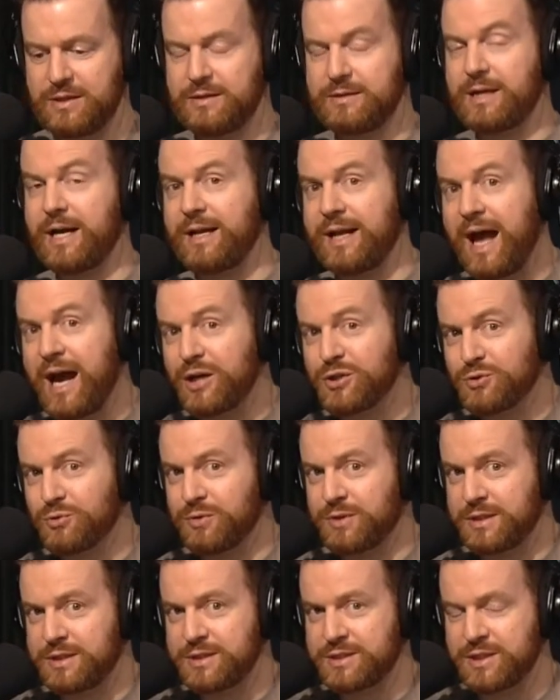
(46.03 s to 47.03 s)
not
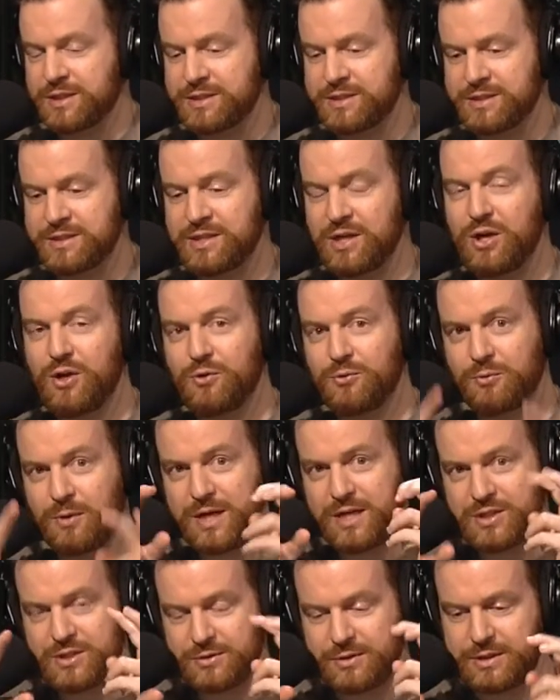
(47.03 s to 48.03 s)
actual injustice,
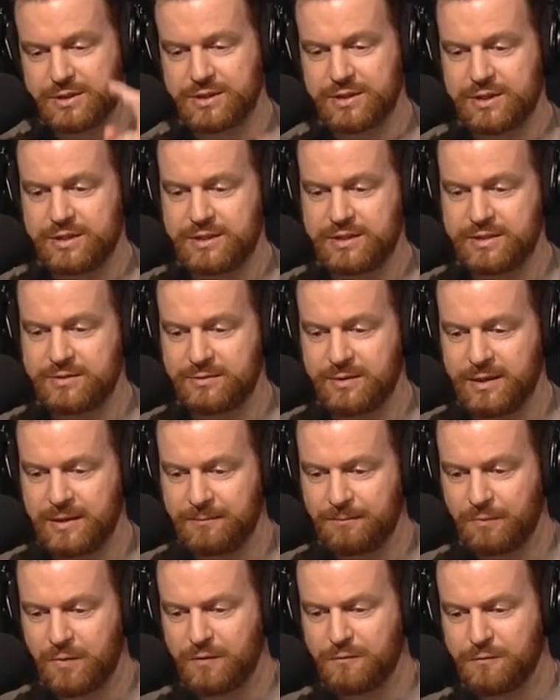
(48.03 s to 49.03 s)
racial injustice, right,